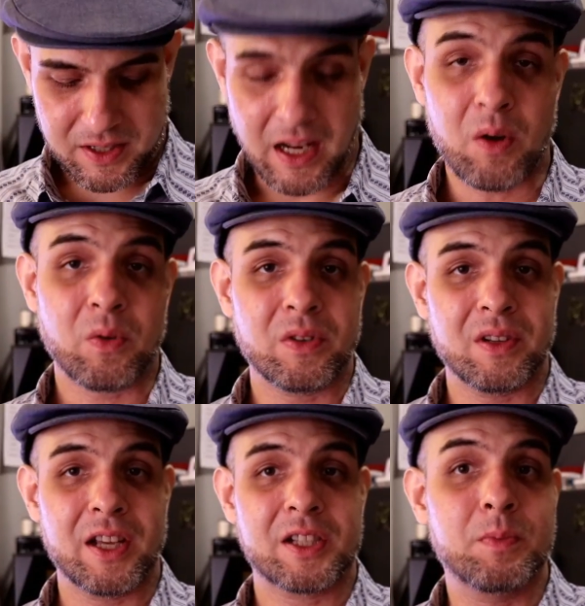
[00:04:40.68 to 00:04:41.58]
Now,
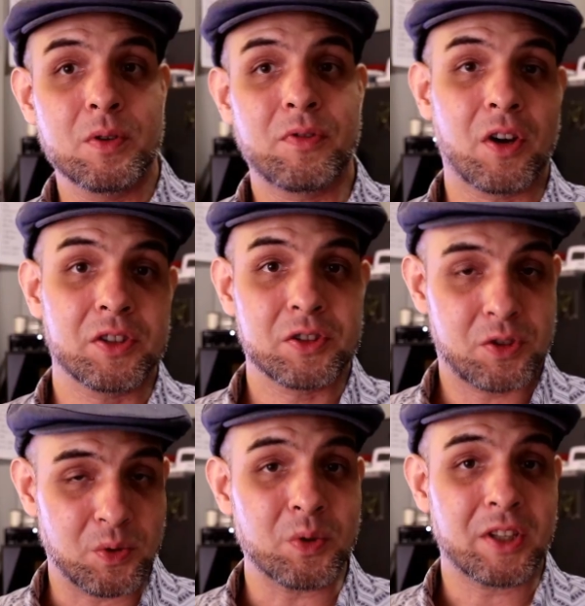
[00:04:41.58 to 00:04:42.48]
let's move on
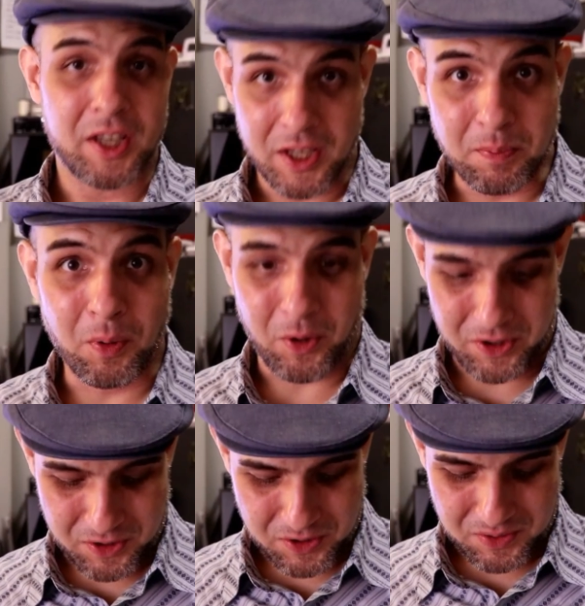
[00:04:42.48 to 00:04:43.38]
to
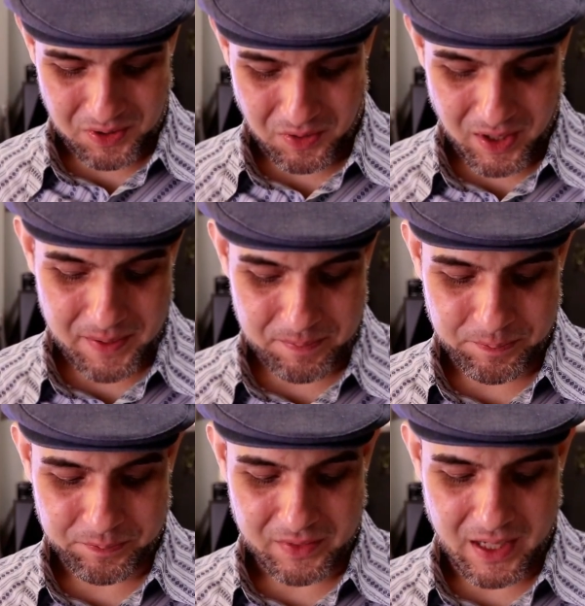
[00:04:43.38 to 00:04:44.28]
keyboards, all right?
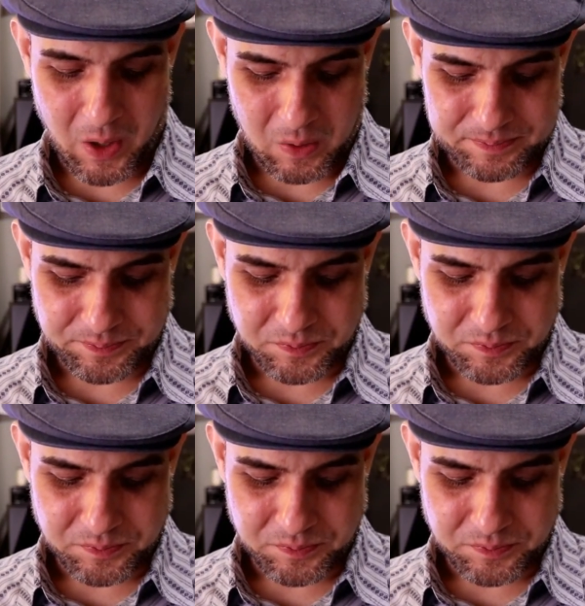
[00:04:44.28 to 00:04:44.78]
Now,